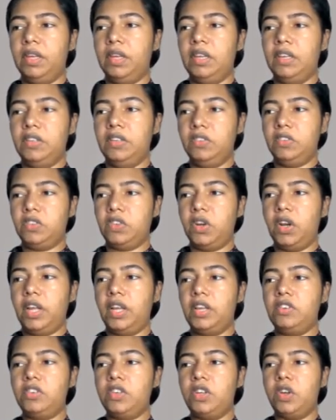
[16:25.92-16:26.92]

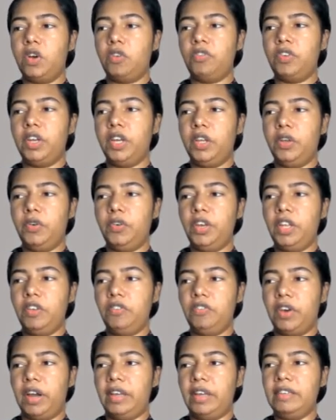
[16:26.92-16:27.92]
Installation of a new
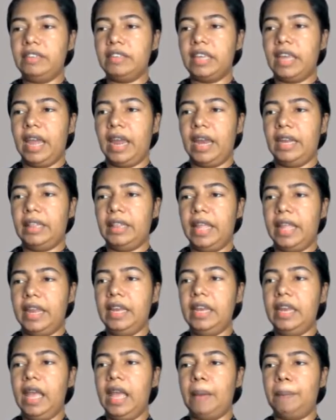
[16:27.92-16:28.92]
device can
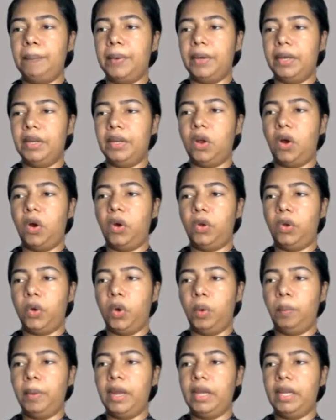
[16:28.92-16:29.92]
then happen
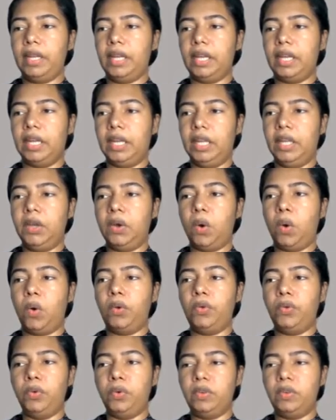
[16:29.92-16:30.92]
automatically, or
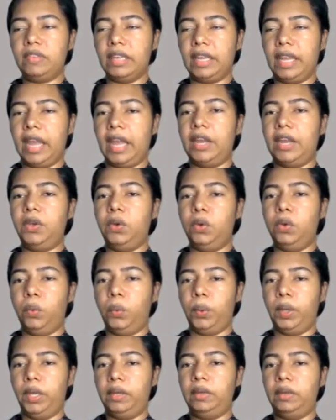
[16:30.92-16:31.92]
user can
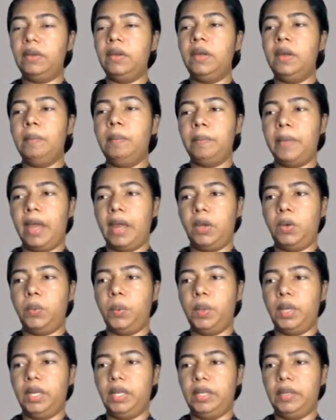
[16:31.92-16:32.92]
do it
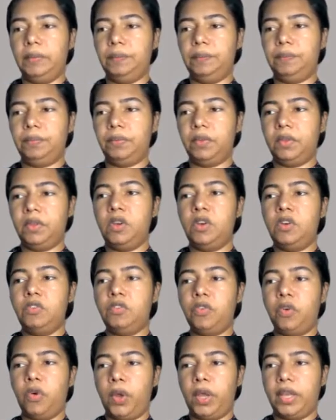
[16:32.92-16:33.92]
manually.
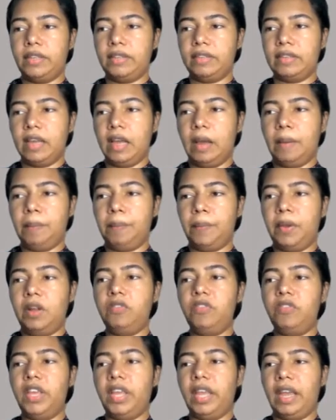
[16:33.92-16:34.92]
For example,
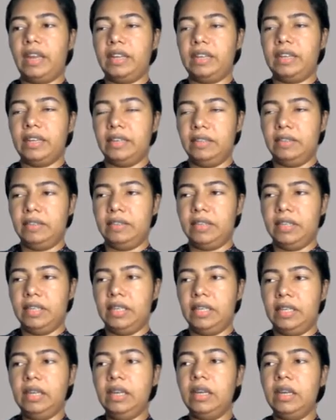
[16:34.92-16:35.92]
we can
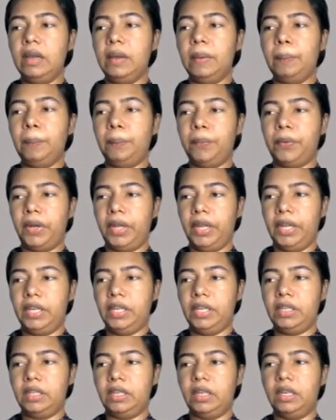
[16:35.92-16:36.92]
consider
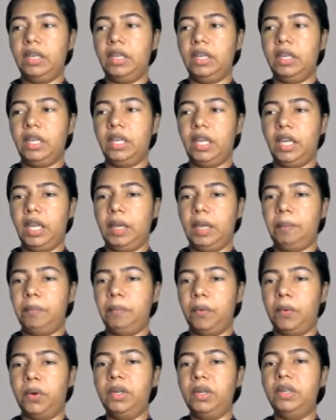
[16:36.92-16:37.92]
printer
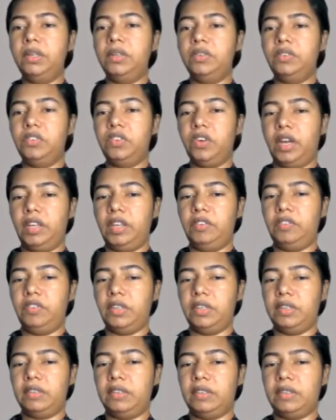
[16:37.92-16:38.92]
keyboard
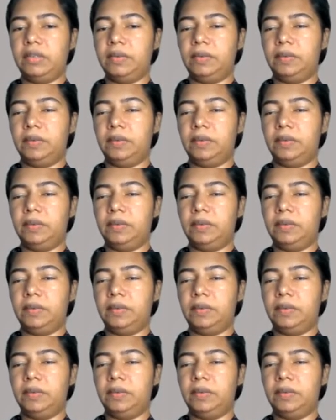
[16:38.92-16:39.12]
drivers.